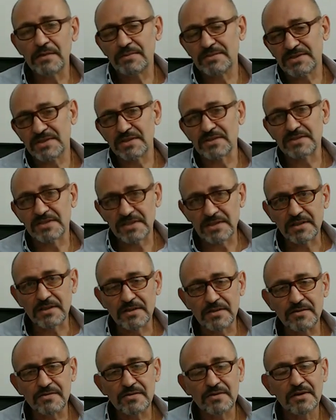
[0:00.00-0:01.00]
was
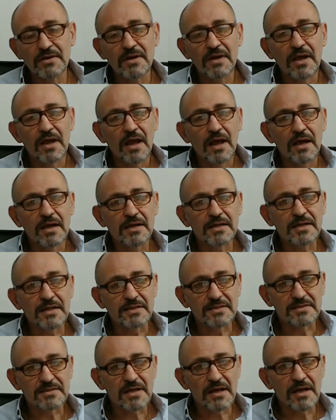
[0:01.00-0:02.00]
considered in
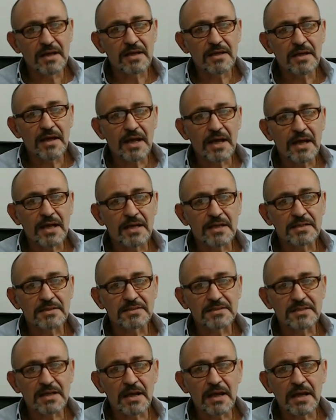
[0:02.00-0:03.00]
his day
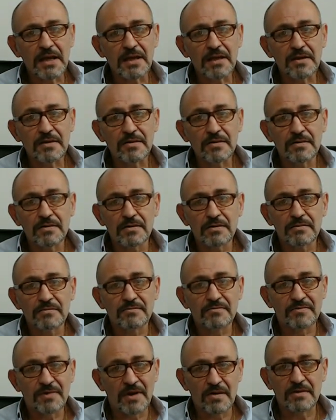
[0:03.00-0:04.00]
as a
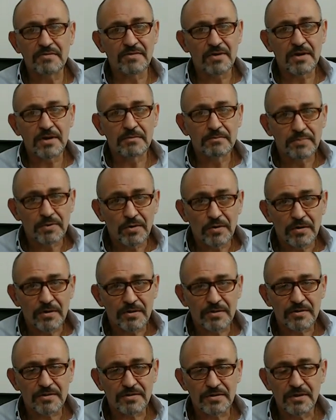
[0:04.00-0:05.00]
very, very
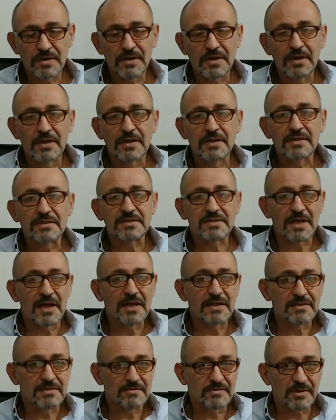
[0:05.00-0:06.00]
important
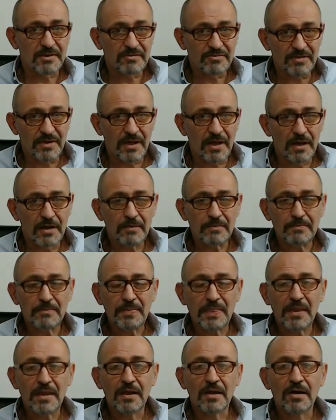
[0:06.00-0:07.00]
scientific figure
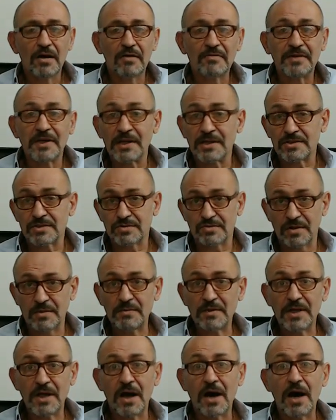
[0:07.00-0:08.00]
of an
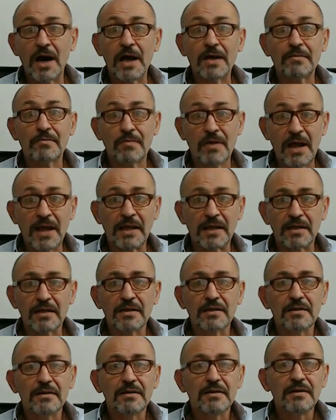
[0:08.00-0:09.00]
extremely high rank
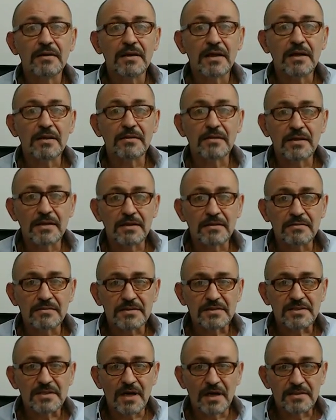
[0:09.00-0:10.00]
in the
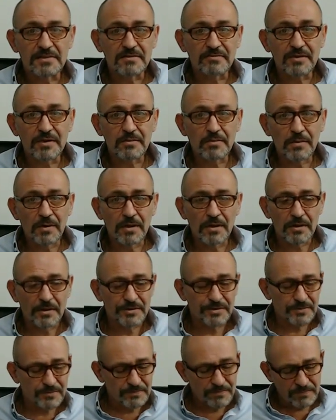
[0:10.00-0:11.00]
scientific
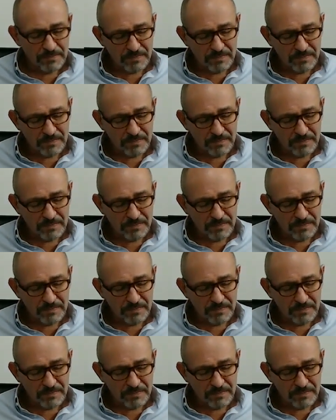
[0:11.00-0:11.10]
world.